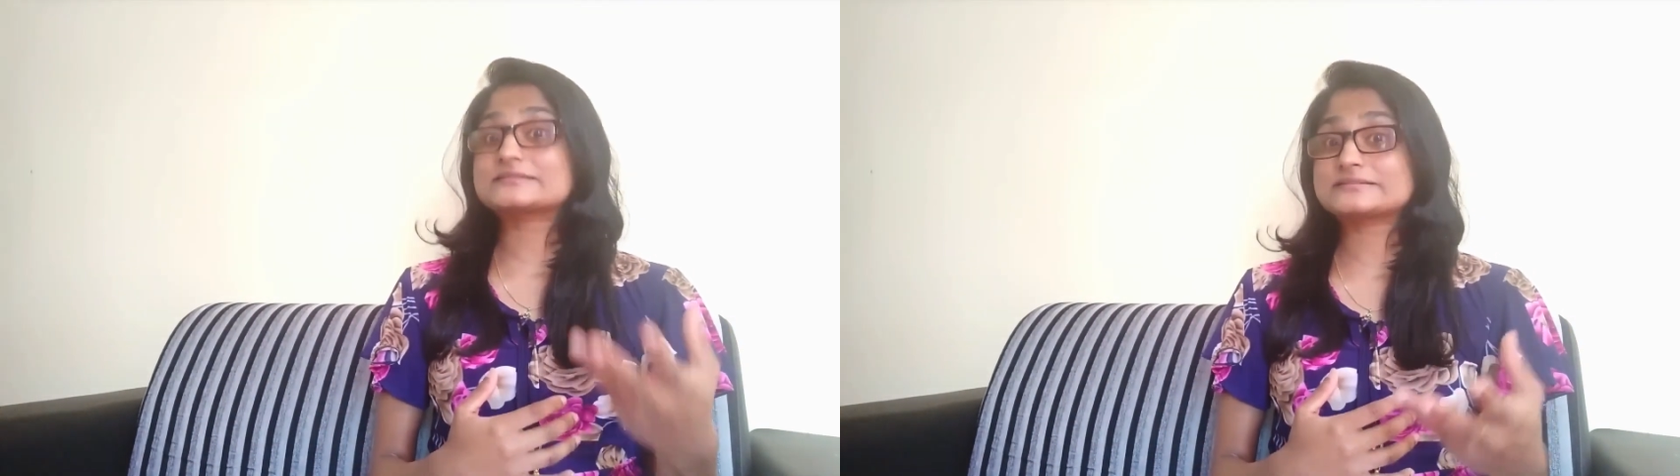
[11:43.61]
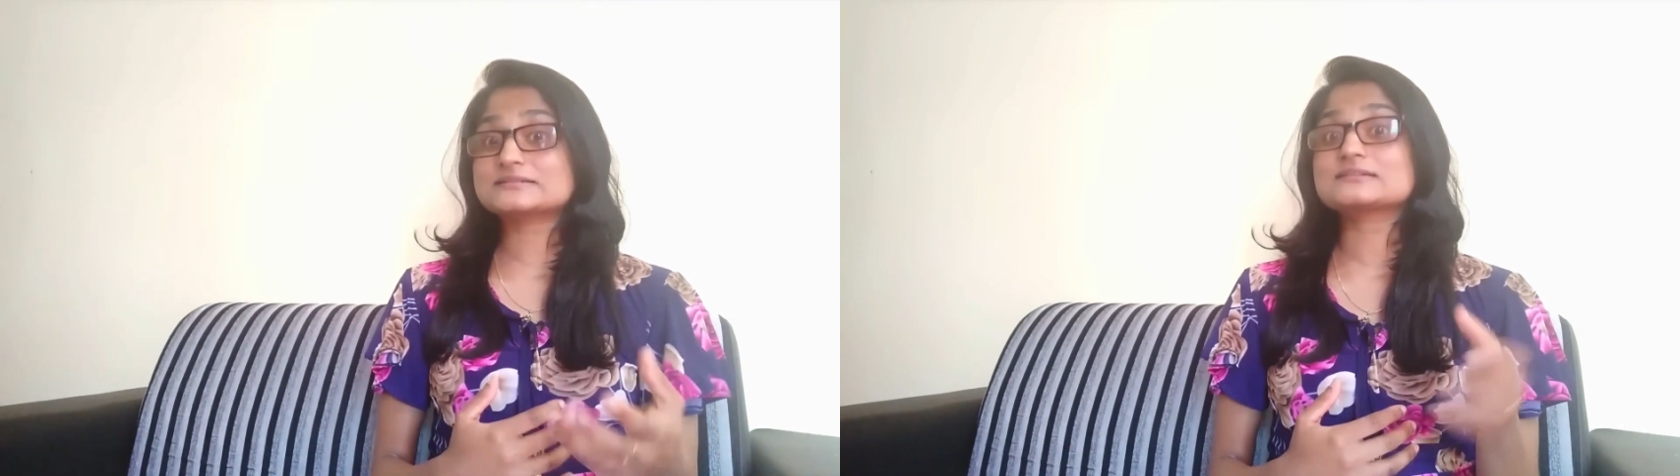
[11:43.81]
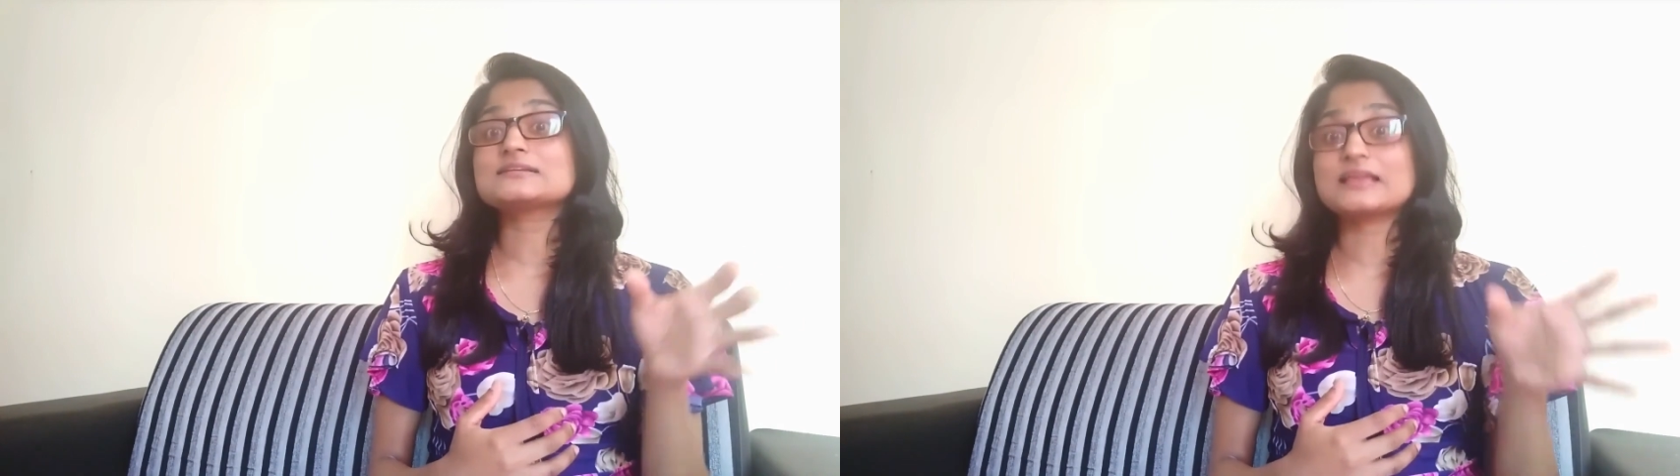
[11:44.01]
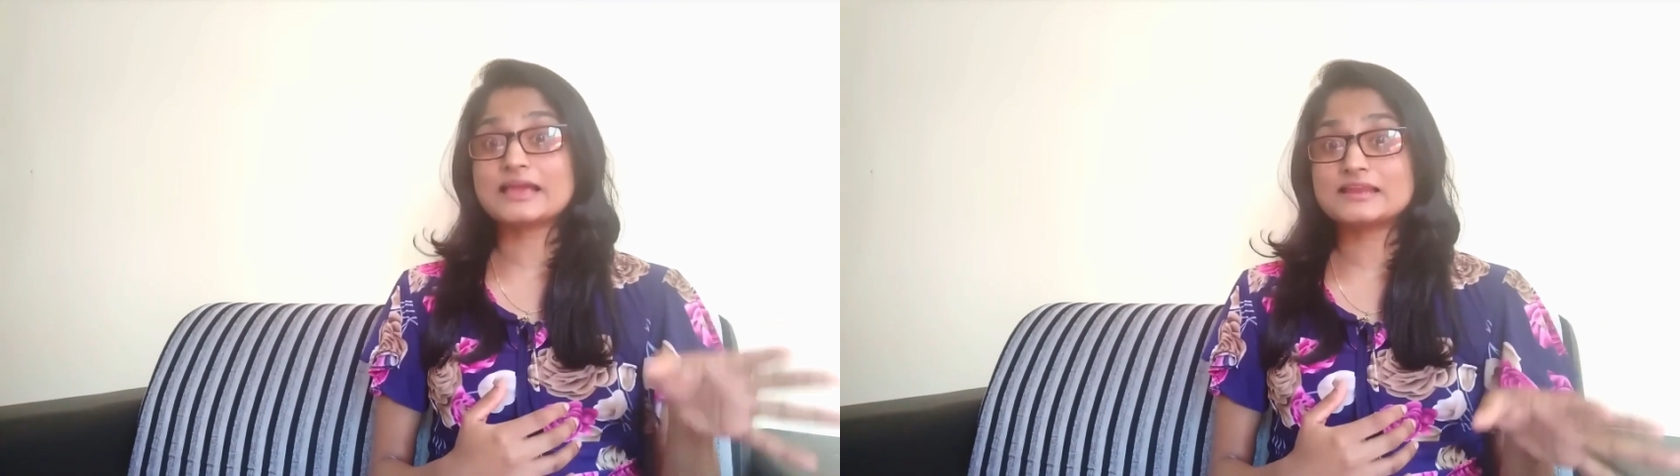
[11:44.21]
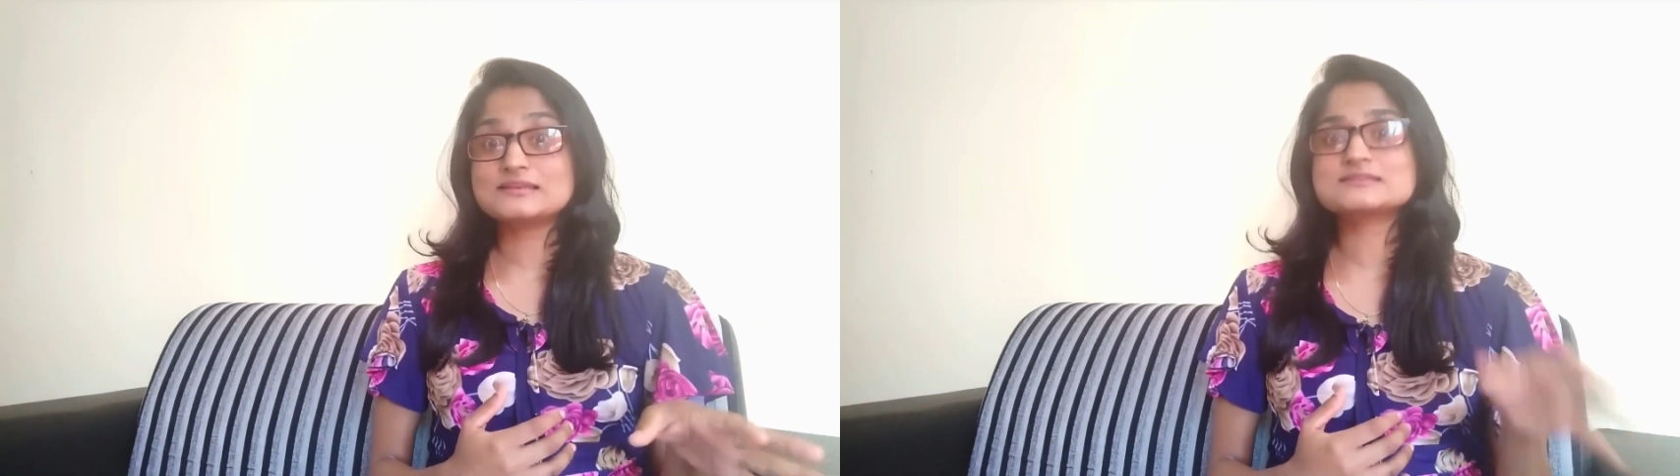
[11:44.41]
critical
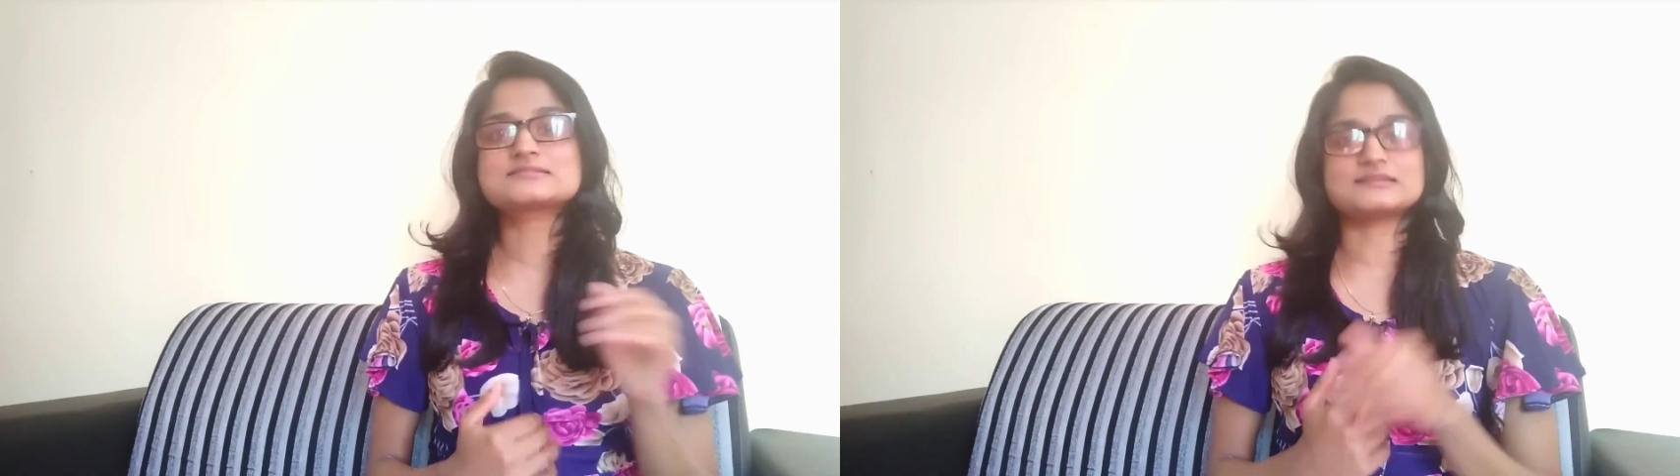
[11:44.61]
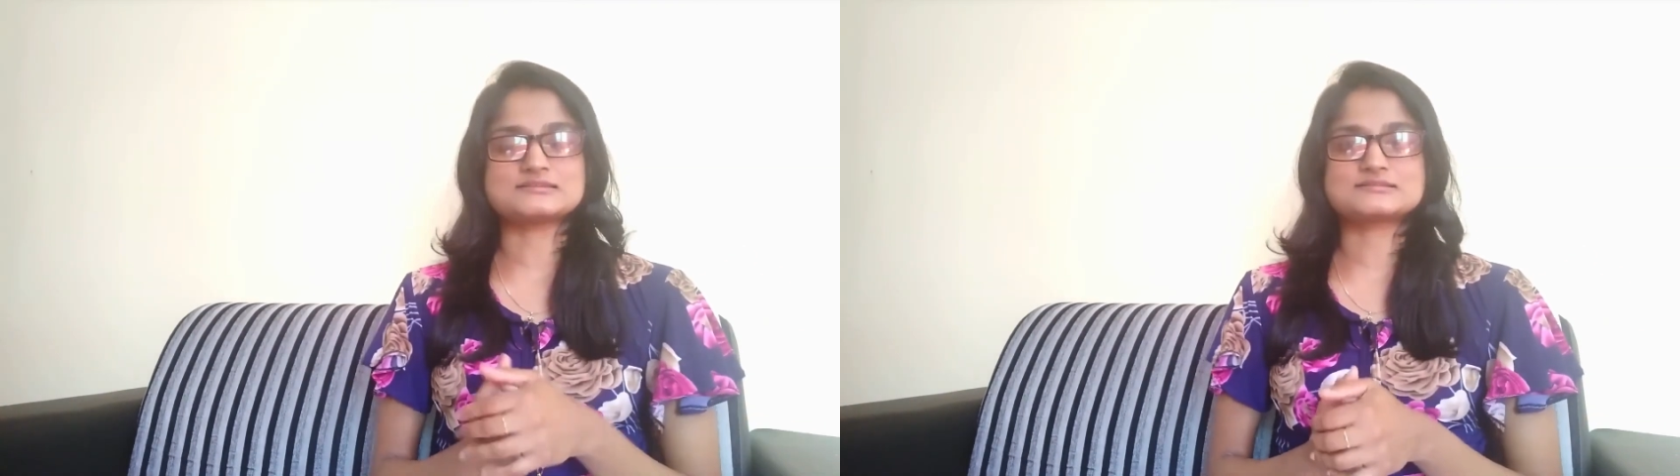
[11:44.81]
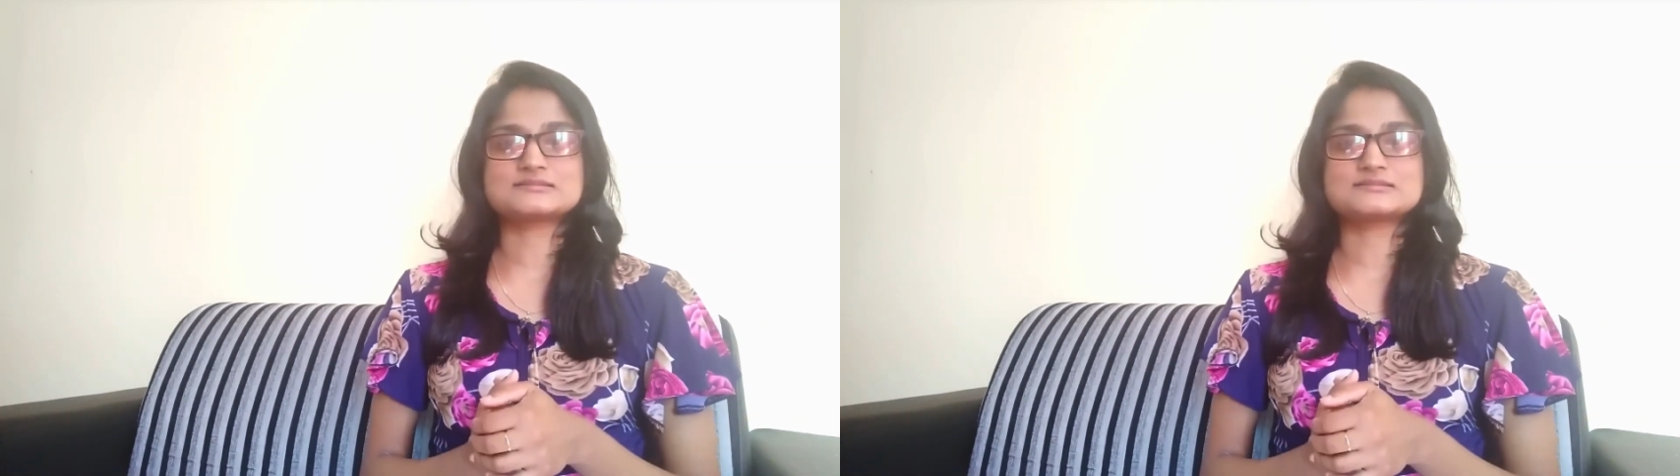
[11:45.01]
analysis.